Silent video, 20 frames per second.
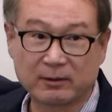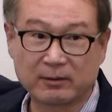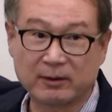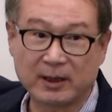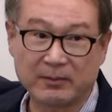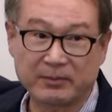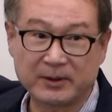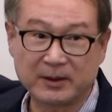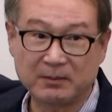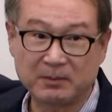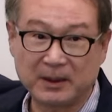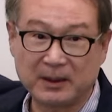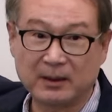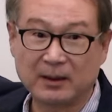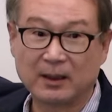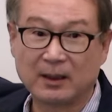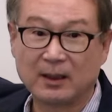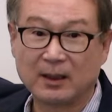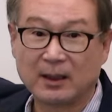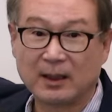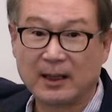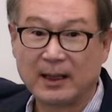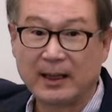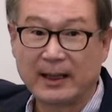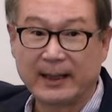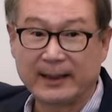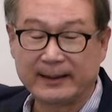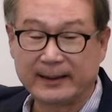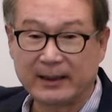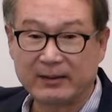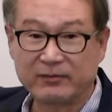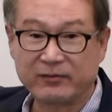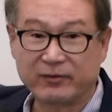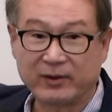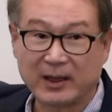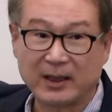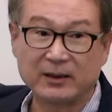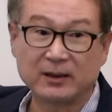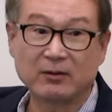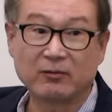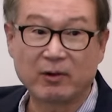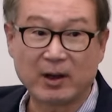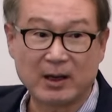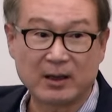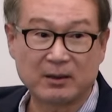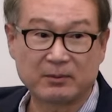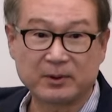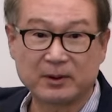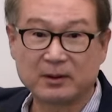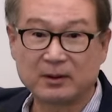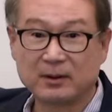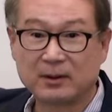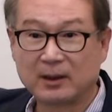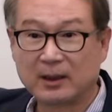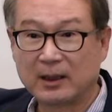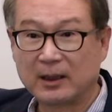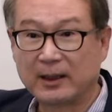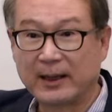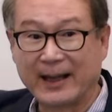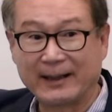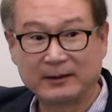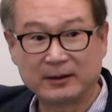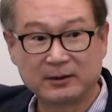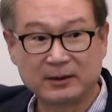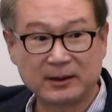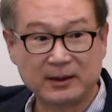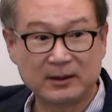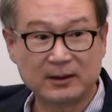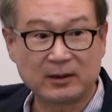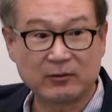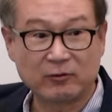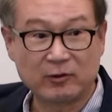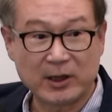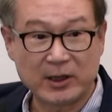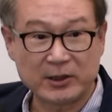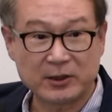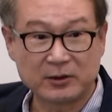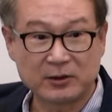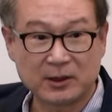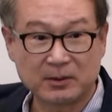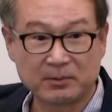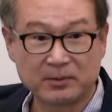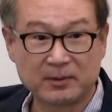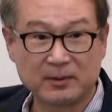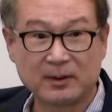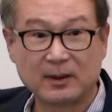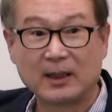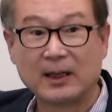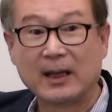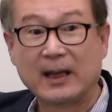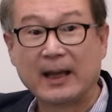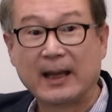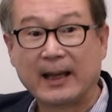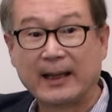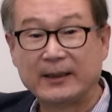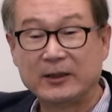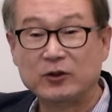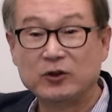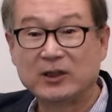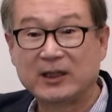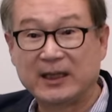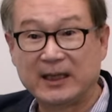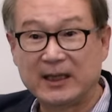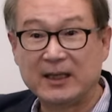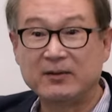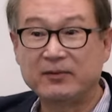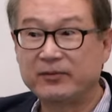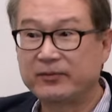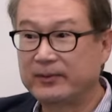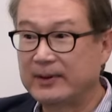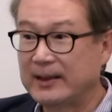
GraphDB, and then find the relevant entities and relationships, and you give